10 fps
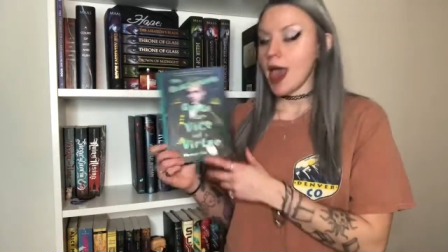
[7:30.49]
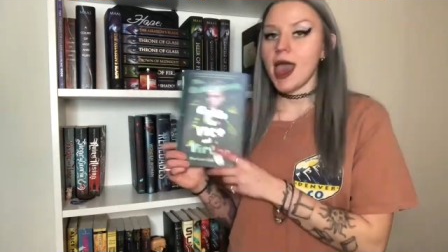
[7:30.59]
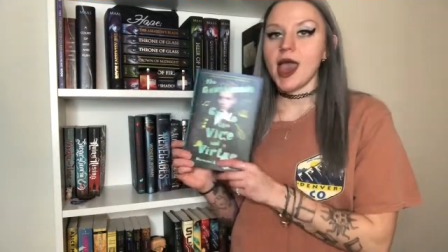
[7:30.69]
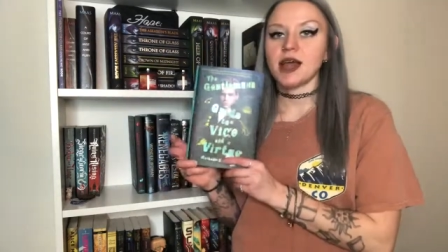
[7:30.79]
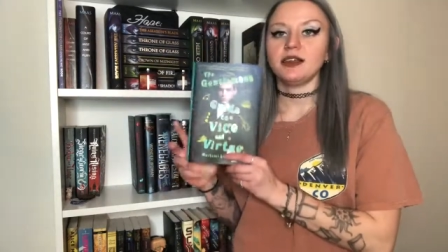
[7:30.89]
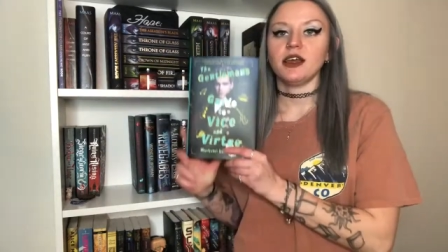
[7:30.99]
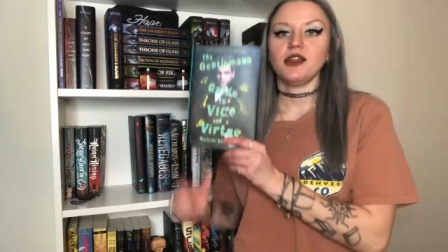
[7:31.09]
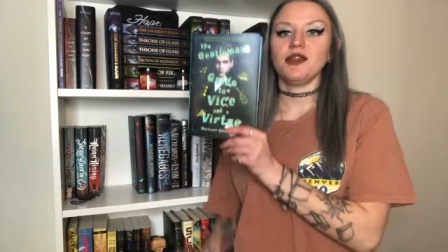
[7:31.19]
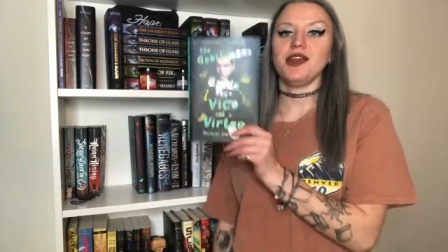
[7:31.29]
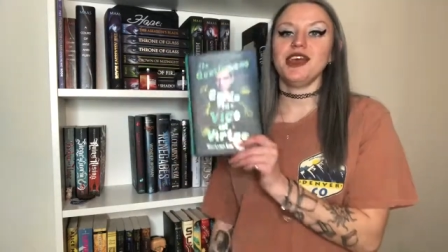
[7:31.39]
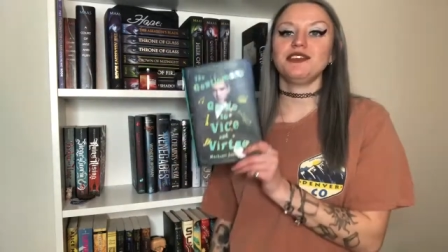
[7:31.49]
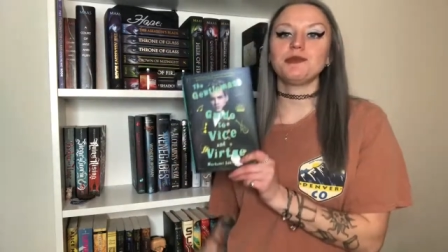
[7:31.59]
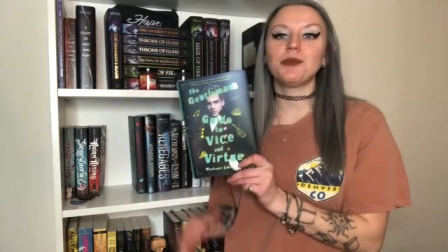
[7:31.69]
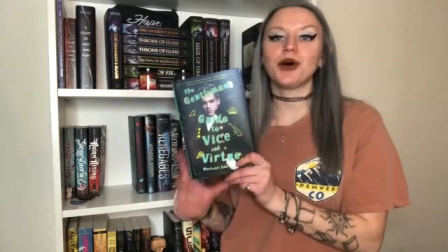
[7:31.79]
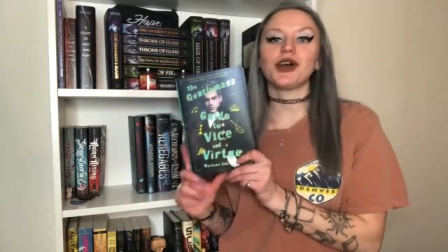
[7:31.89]
And this
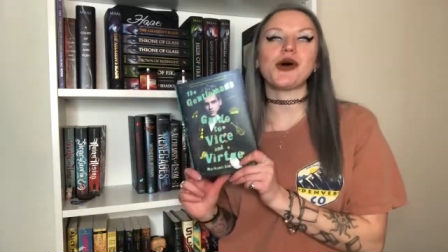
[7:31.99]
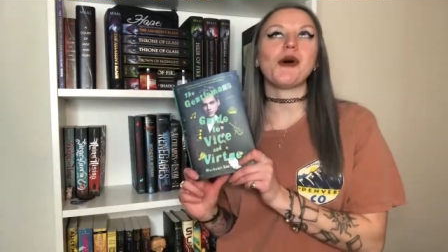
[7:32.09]
book,